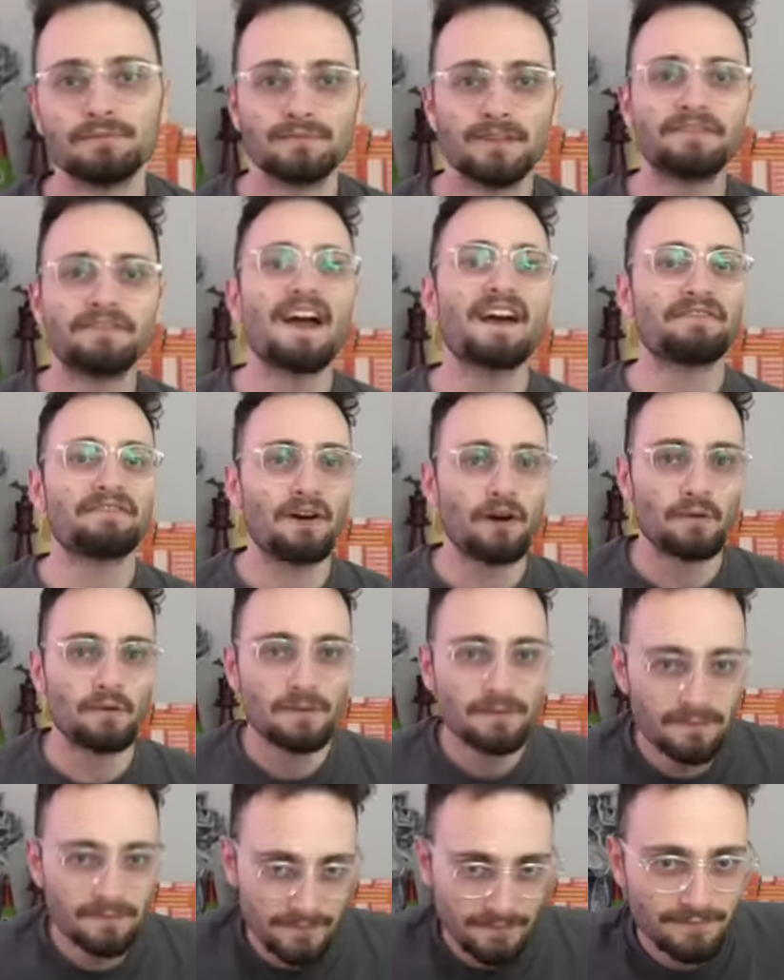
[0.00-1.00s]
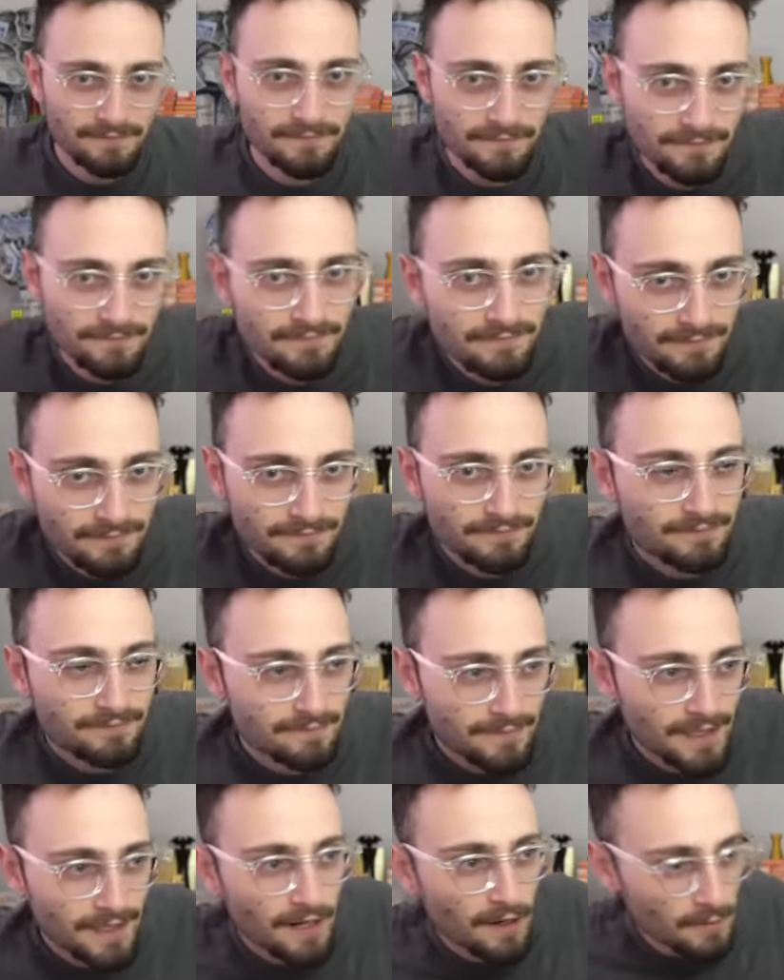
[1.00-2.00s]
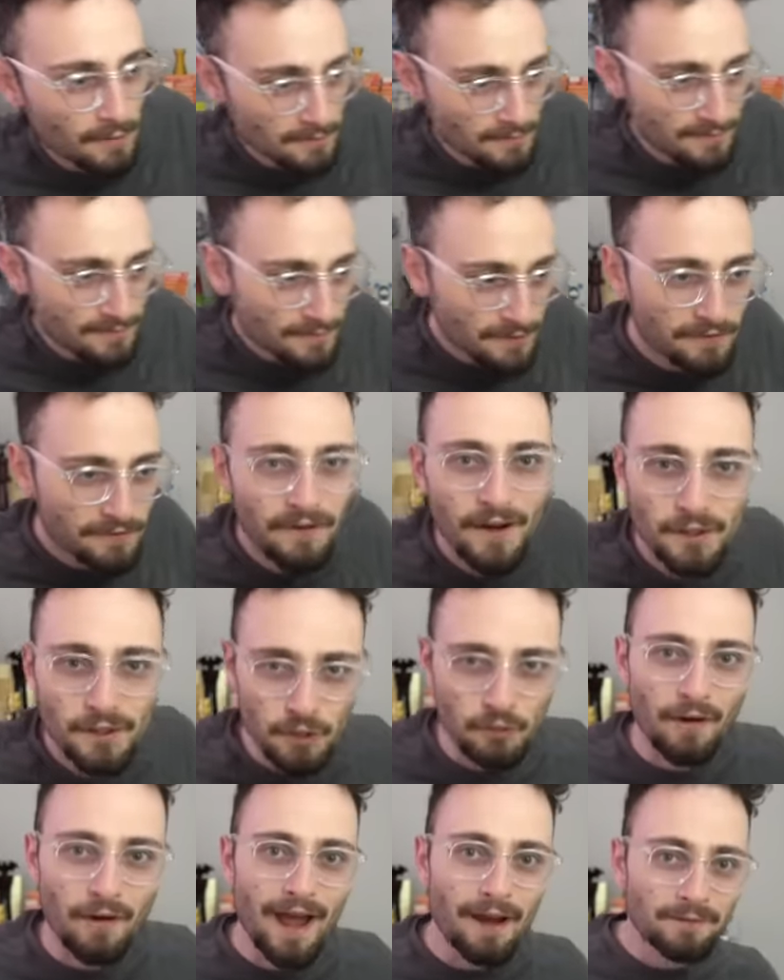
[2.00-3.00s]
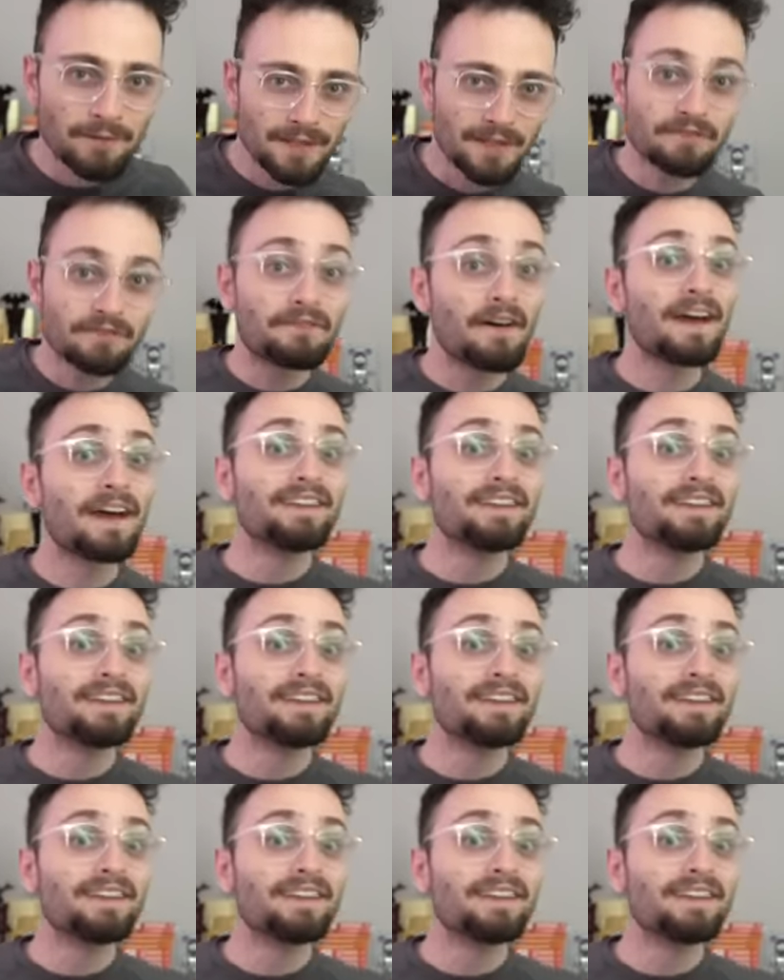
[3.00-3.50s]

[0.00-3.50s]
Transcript: FAFO, you know, fudge around and find